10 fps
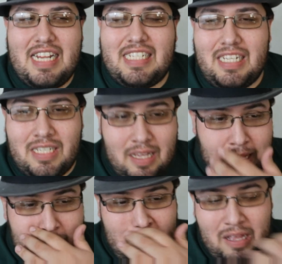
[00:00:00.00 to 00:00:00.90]
It's just,
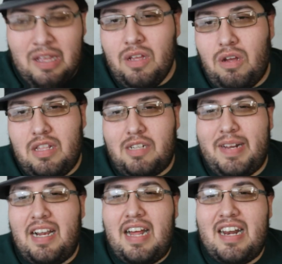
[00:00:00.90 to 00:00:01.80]
there's
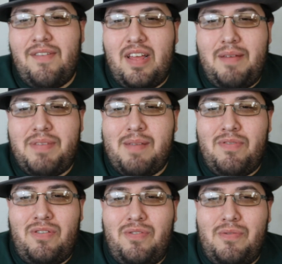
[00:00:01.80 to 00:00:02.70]
been a lot of uh,
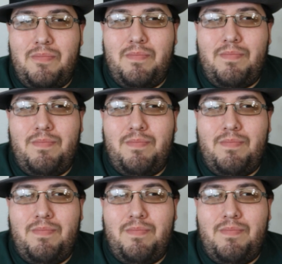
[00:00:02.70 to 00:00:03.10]
people